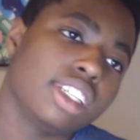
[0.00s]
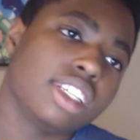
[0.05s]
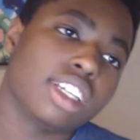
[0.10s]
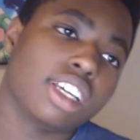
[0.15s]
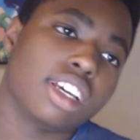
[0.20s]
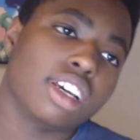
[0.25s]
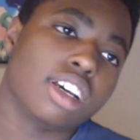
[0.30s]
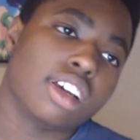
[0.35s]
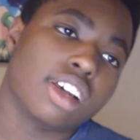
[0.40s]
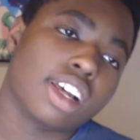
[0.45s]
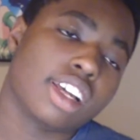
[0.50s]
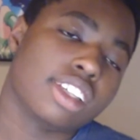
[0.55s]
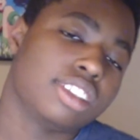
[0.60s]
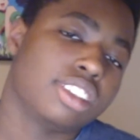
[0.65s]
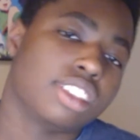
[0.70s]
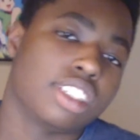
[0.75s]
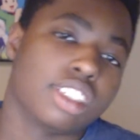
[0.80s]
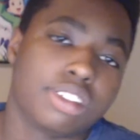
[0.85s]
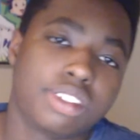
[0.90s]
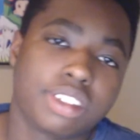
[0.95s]

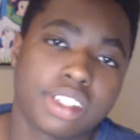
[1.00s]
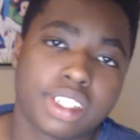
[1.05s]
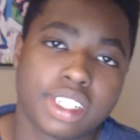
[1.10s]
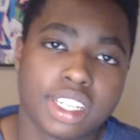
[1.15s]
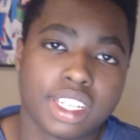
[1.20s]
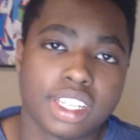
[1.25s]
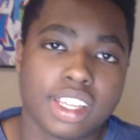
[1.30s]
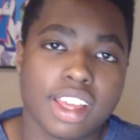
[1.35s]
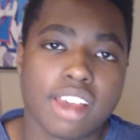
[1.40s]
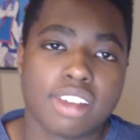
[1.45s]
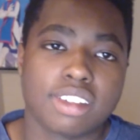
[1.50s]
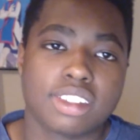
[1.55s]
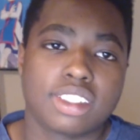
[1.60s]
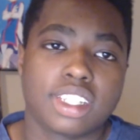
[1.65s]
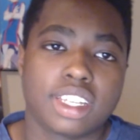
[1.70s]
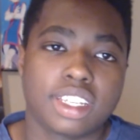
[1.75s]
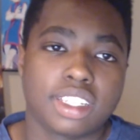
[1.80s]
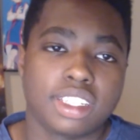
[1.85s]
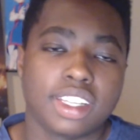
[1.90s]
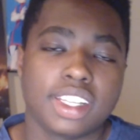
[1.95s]
as the freaking guy was
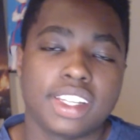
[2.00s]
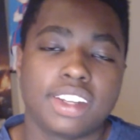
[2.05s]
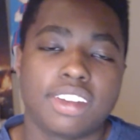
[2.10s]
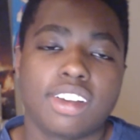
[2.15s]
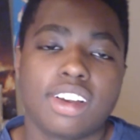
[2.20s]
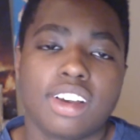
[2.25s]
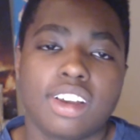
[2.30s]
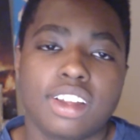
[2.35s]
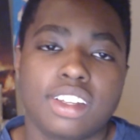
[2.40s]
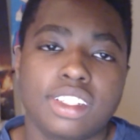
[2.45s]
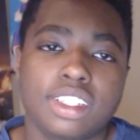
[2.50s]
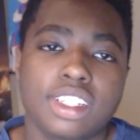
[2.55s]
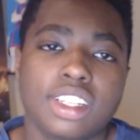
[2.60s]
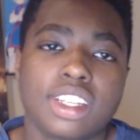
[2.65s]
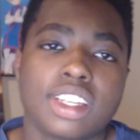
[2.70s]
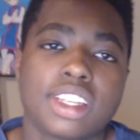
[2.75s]
saying later on,